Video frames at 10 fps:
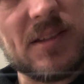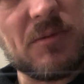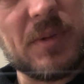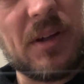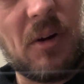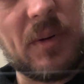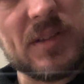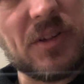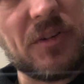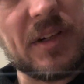you'd be always
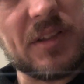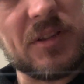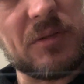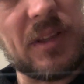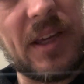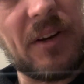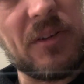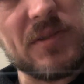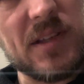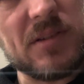turning two
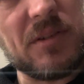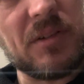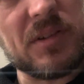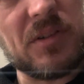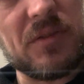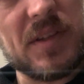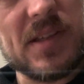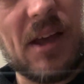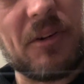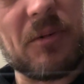layers as you go to turn this
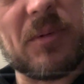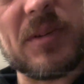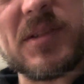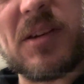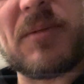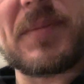outer one. So